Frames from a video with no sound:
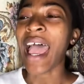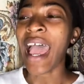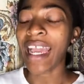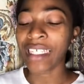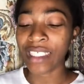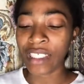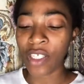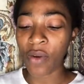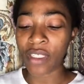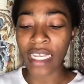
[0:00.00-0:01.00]
And
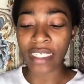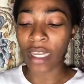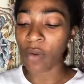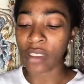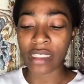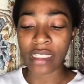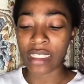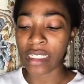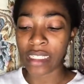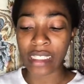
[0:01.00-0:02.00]
Neil was like, that wasn't
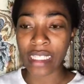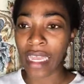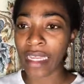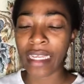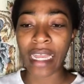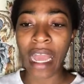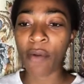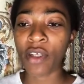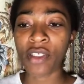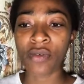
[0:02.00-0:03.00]
it. Like, I
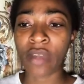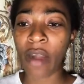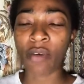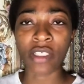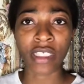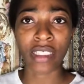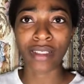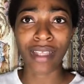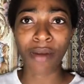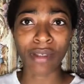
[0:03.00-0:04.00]

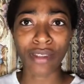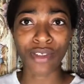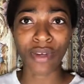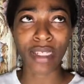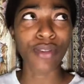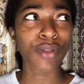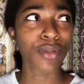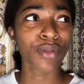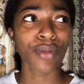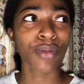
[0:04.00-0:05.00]
wasn't trying
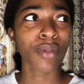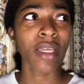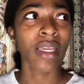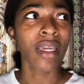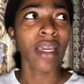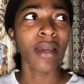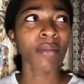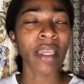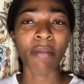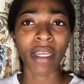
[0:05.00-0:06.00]
to
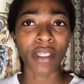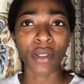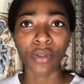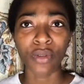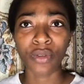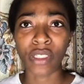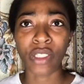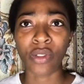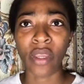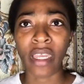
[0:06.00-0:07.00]
get back in your good graces or